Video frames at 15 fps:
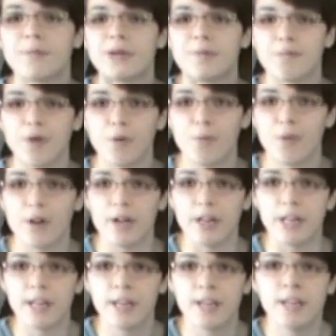number
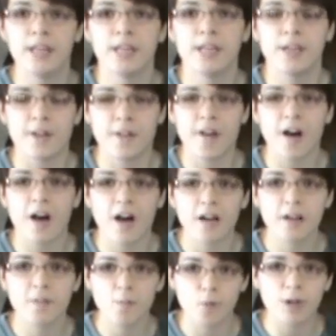1, your
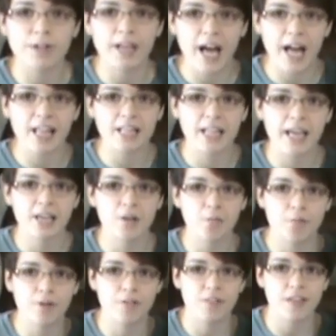dog will not let you
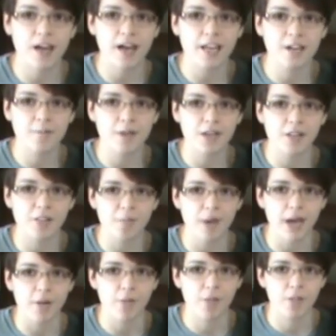put the item in his
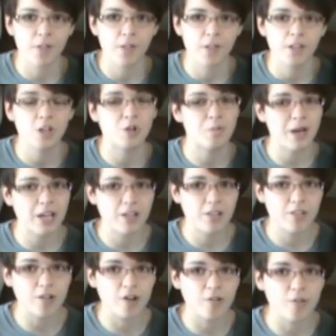mouth. You might
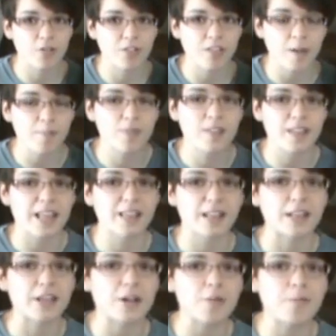start with something that's a
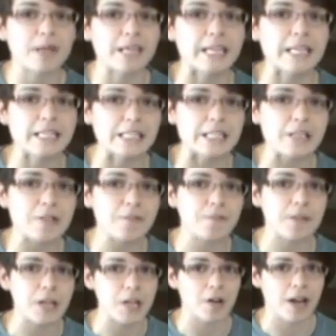little bit easier for
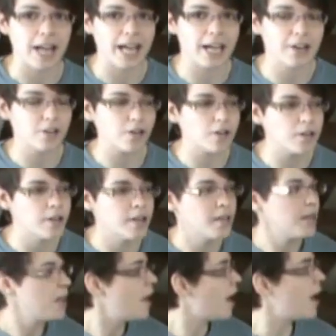you to handle.
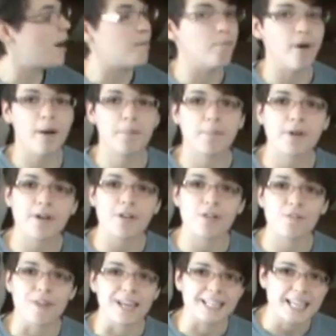A bumper is
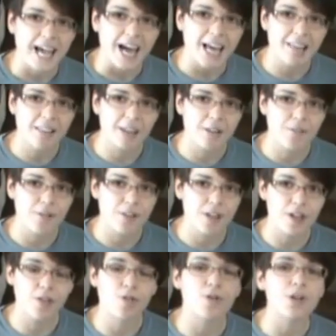fantastic for
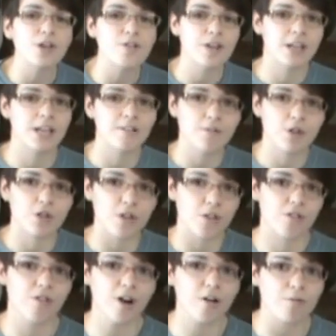this, or you could even just
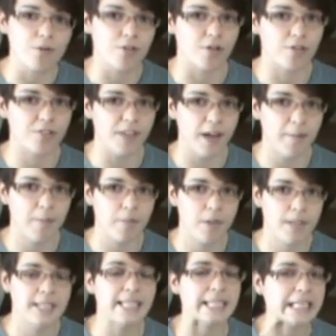start with your thumb
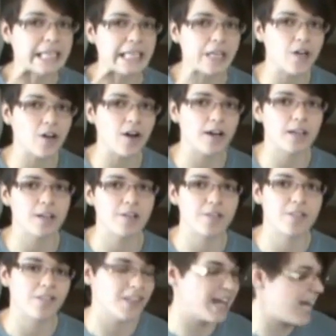to get your dog used to the